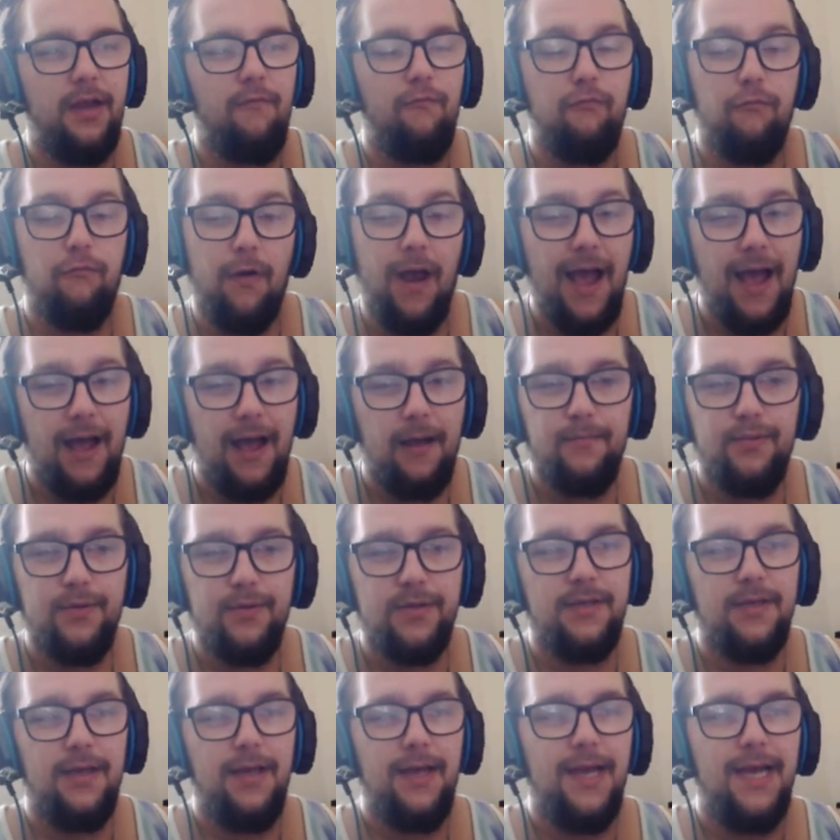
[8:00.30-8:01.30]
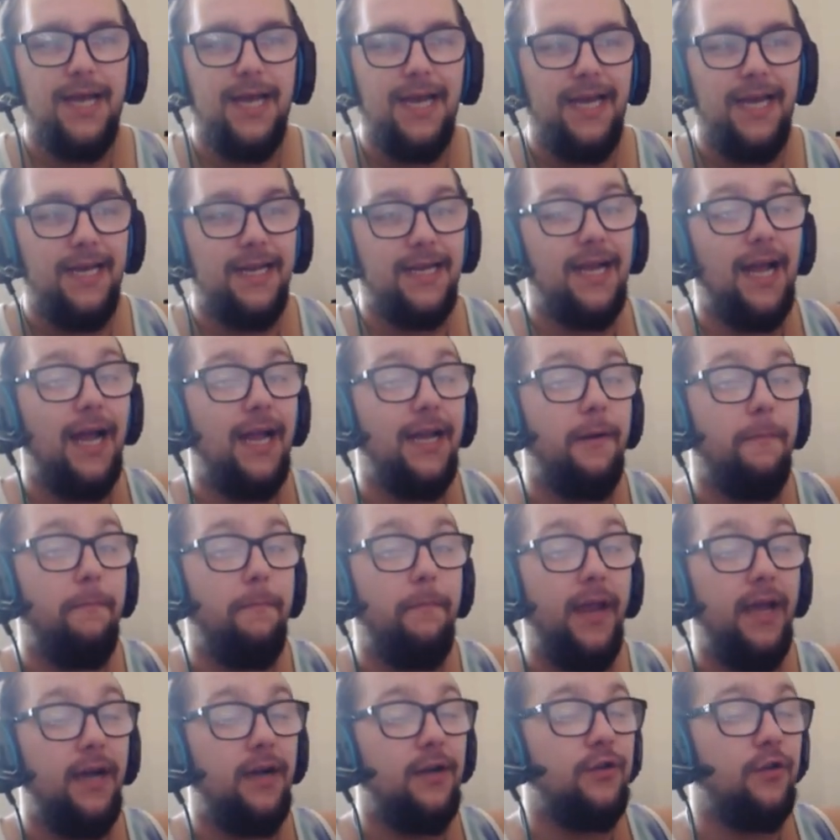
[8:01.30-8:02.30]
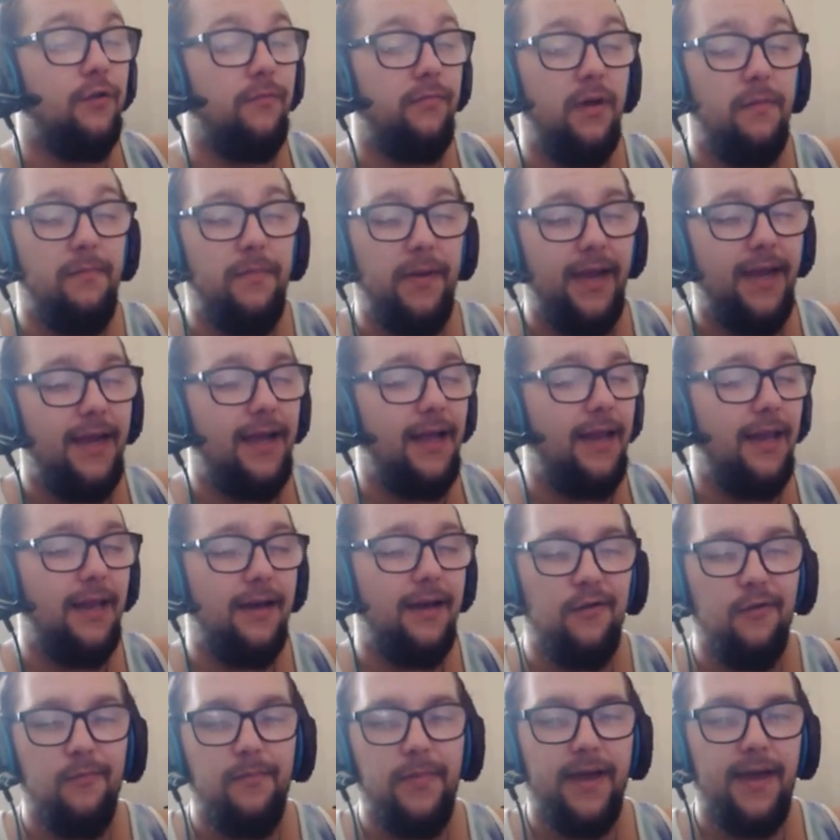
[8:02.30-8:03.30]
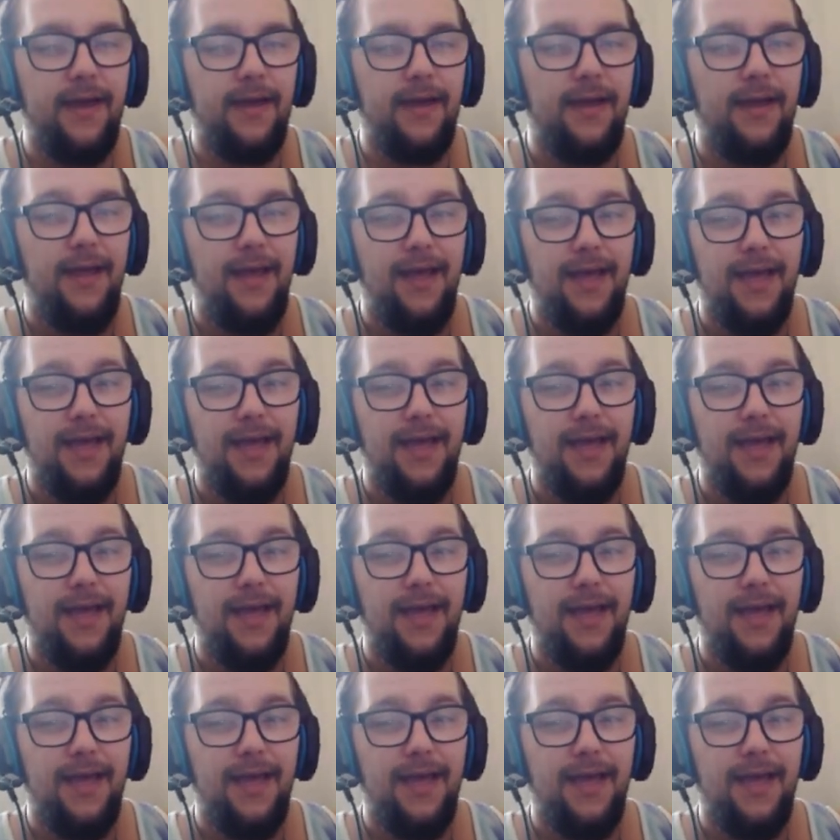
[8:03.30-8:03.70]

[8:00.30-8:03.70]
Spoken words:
raps, it kind of picks up the beat a little bit.